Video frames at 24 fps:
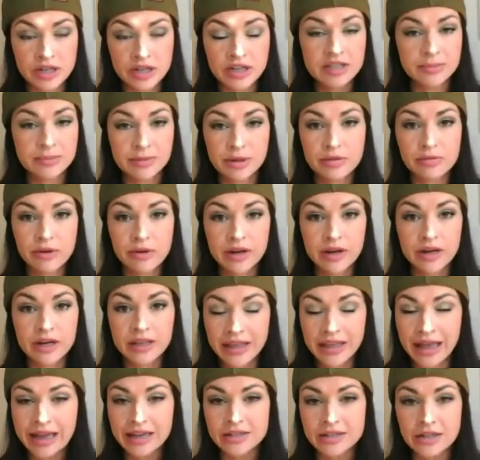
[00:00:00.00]
need to be running
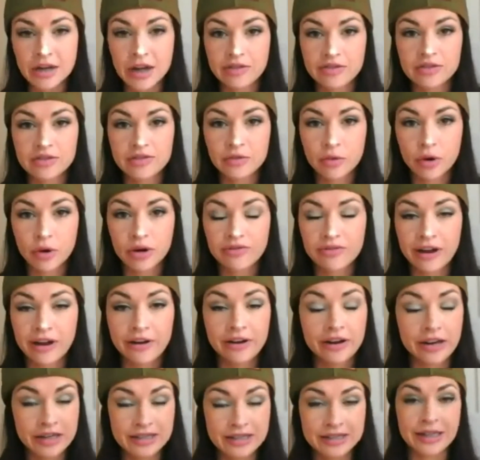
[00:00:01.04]
that soft fork
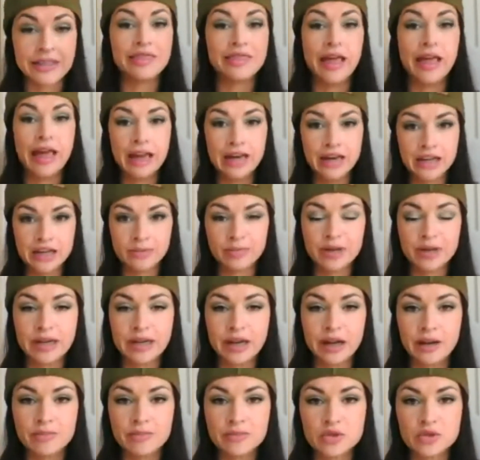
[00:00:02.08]
variance and then it
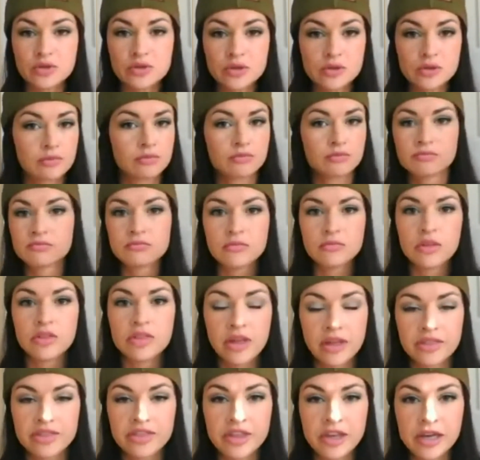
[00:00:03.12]
becomes
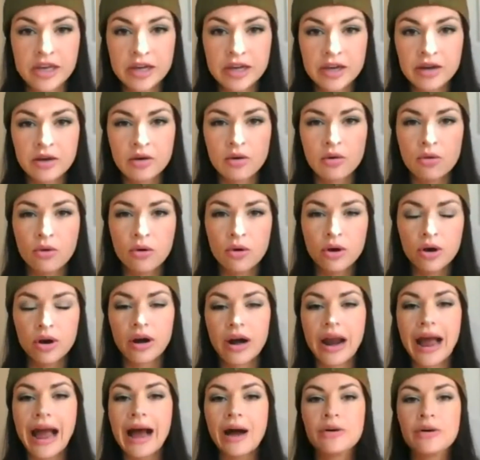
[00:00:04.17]
the thing,
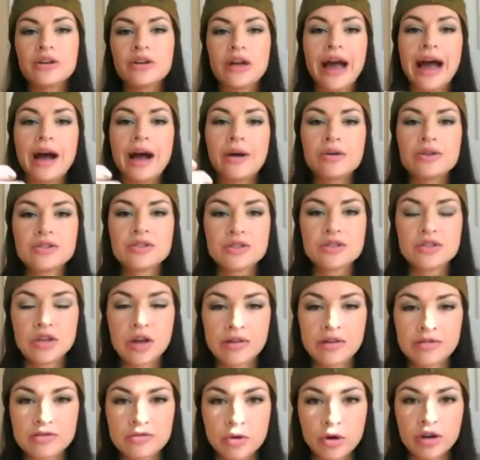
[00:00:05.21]
or how does a
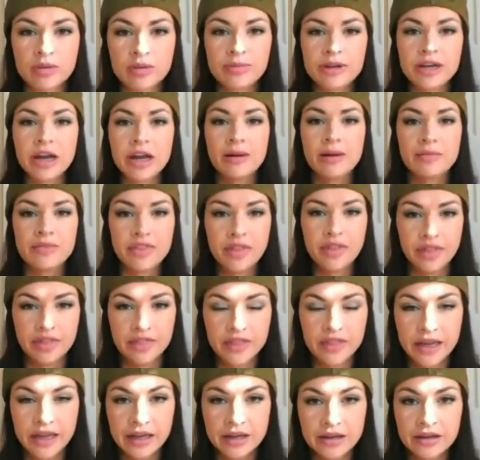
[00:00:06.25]
soft fork become the
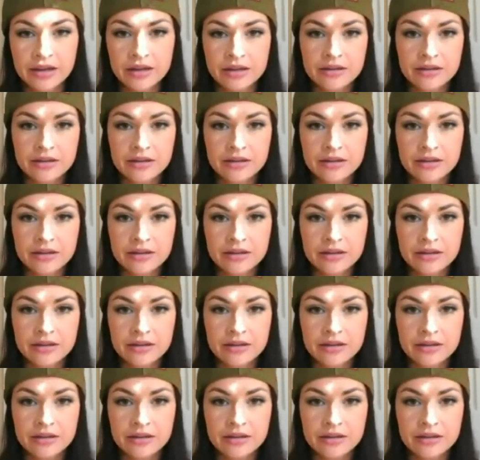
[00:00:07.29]
thing?